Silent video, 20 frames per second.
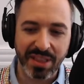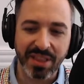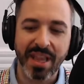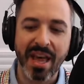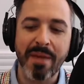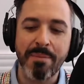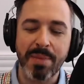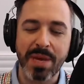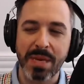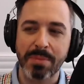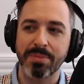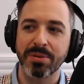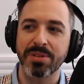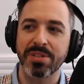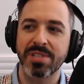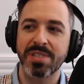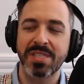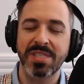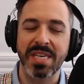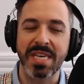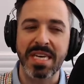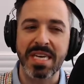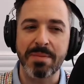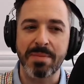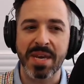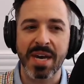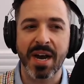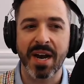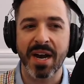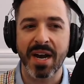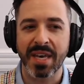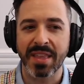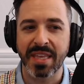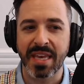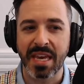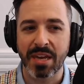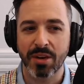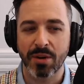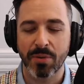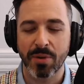let people see behind the
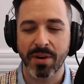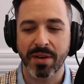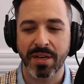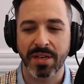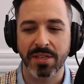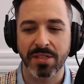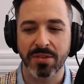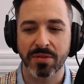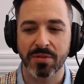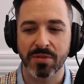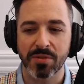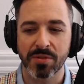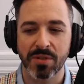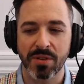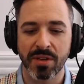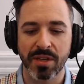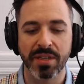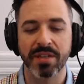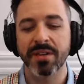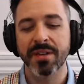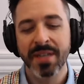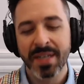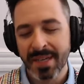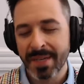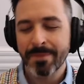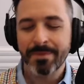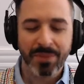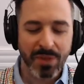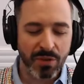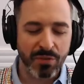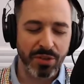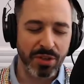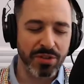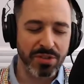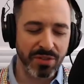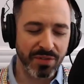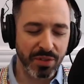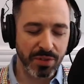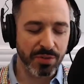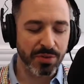inner workings of Google. And for
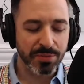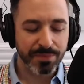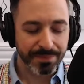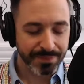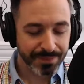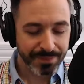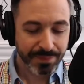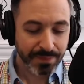those of you who,